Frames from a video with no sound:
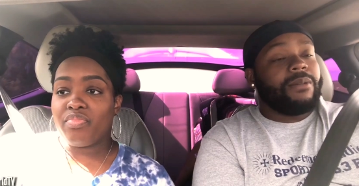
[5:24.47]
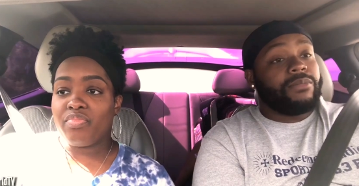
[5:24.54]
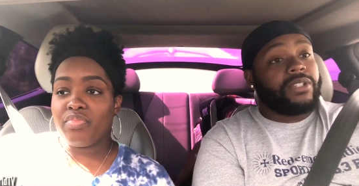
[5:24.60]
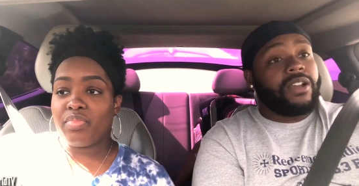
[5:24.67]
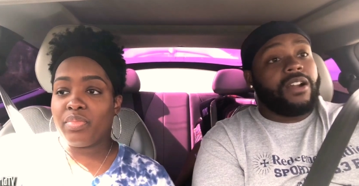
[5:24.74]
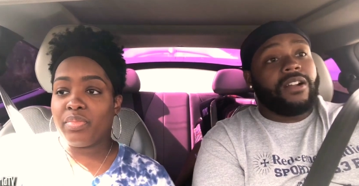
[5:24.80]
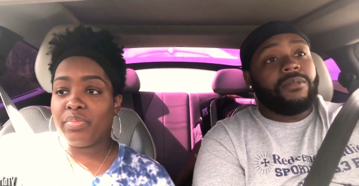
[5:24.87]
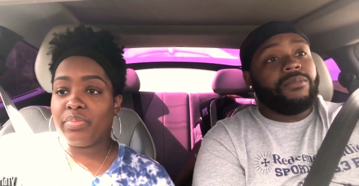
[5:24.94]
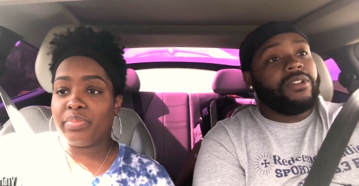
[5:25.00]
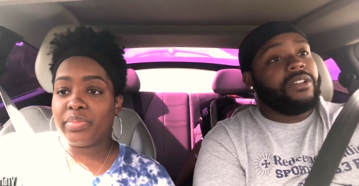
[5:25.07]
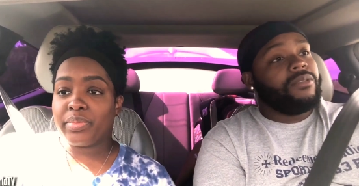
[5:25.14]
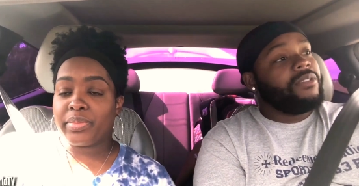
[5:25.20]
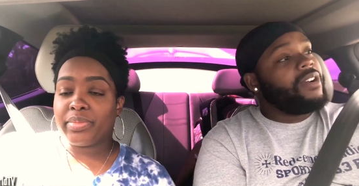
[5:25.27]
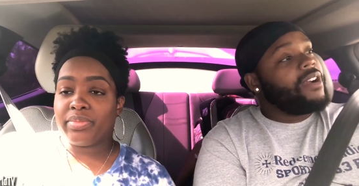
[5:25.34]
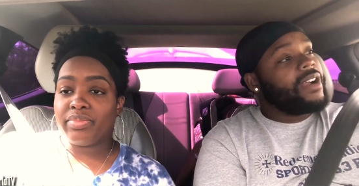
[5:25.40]
Speaker 1: I'm sorry,
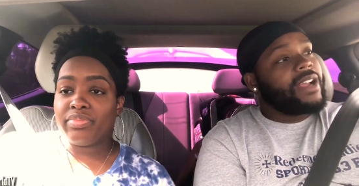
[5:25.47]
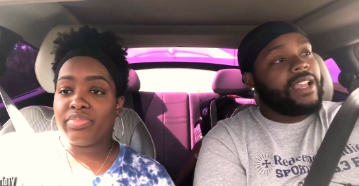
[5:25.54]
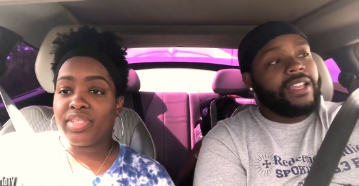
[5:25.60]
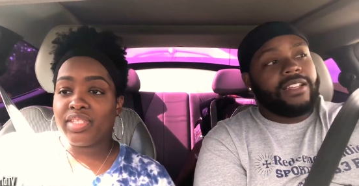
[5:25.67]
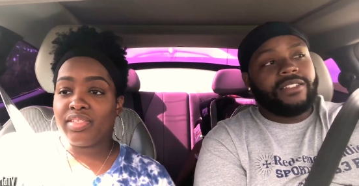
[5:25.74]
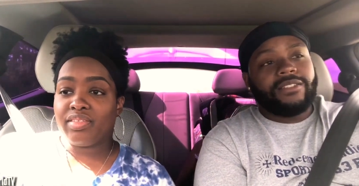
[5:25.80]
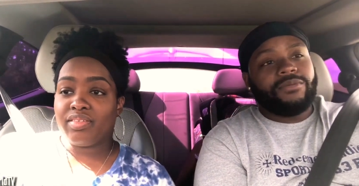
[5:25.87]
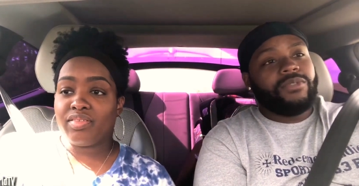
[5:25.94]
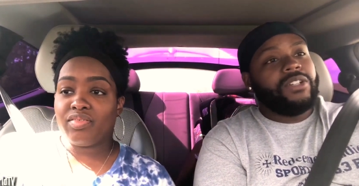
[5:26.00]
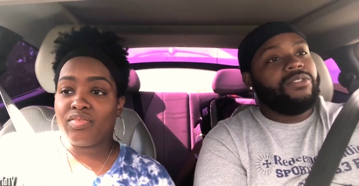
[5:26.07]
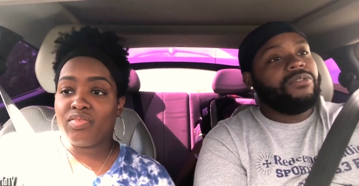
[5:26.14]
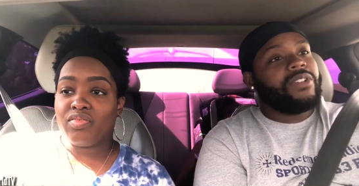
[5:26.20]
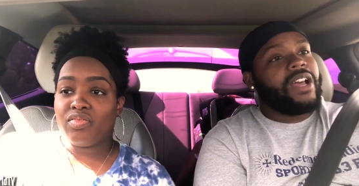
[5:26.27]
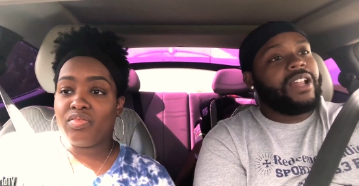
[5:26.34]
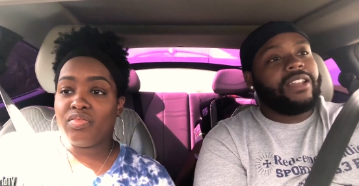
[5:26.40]
but our kids, we
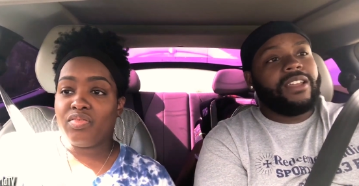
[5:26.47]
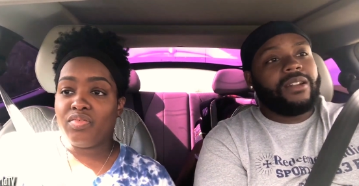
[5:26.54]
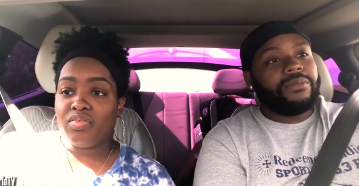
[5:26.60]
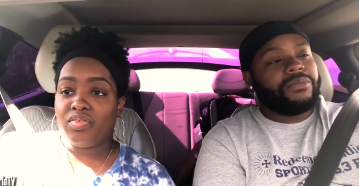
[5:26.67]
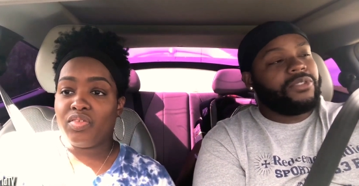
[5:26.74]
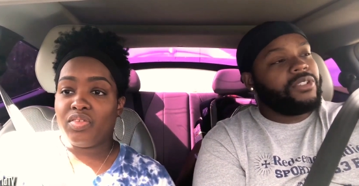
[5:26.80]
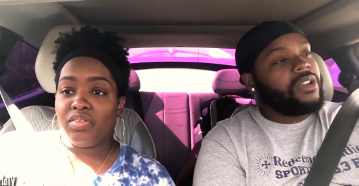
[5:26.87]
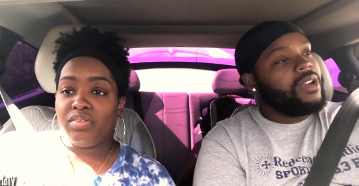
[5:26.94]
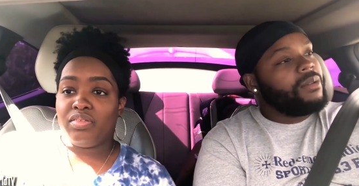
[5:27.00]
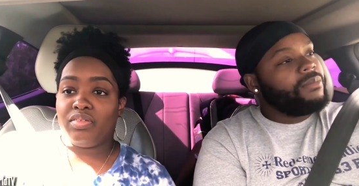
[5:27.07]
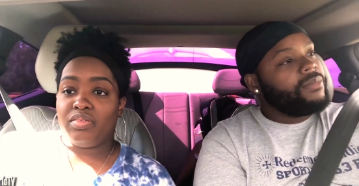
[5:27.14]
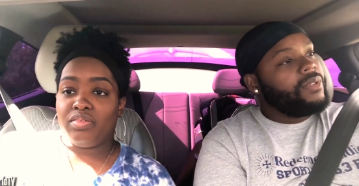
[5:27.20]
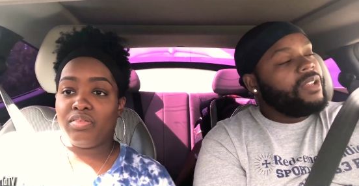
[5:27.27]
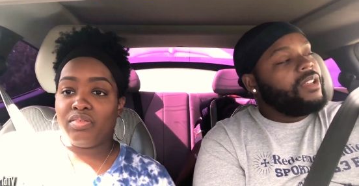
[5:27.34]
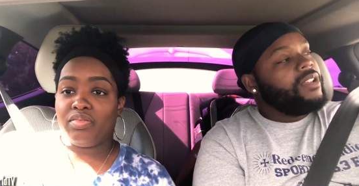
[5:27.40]
do not let them
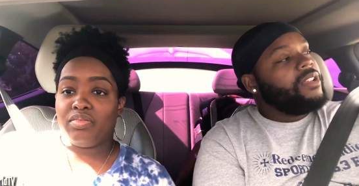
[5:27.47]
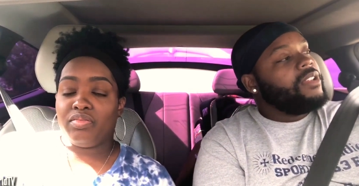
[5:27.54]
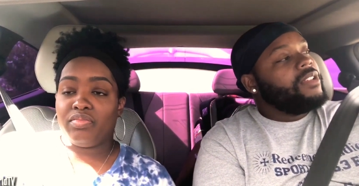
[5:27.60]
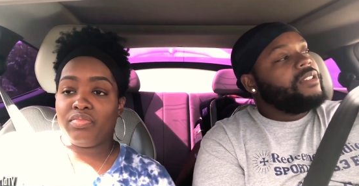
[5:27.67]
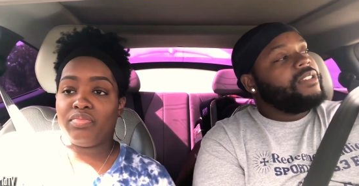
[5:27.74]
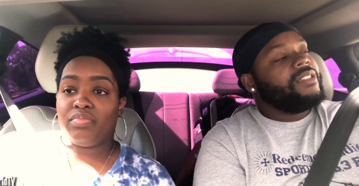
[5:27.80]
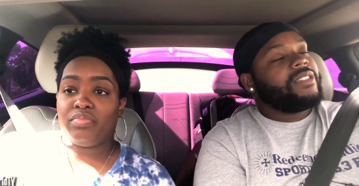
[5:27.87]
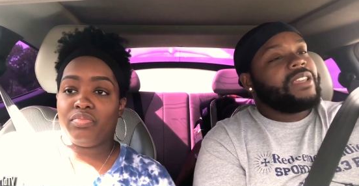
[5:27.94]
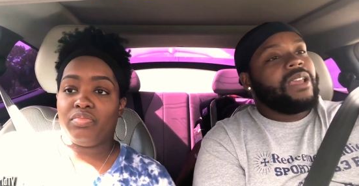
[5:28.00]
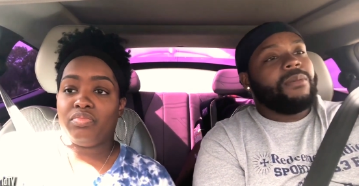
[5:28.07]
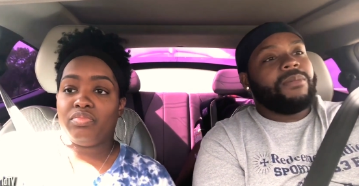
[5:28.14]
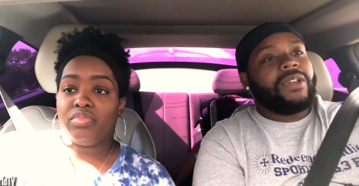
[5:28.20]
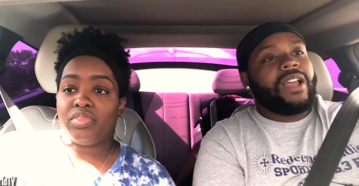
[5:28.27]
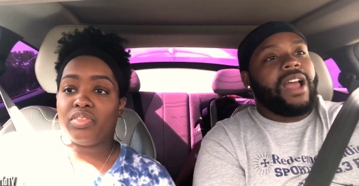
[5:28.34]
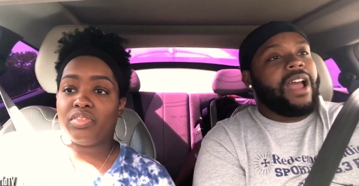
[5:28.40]
jump,
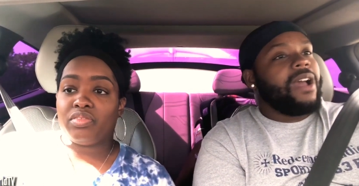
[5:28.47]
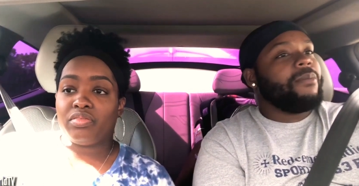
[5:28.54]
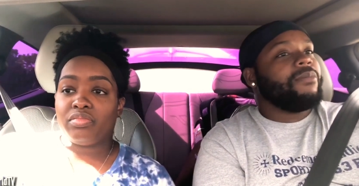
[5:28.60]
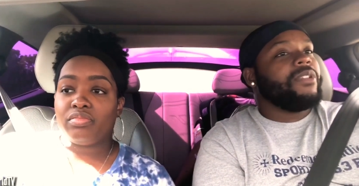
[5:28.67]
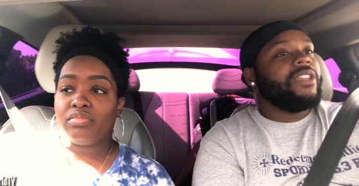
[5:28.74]
skip, and hop,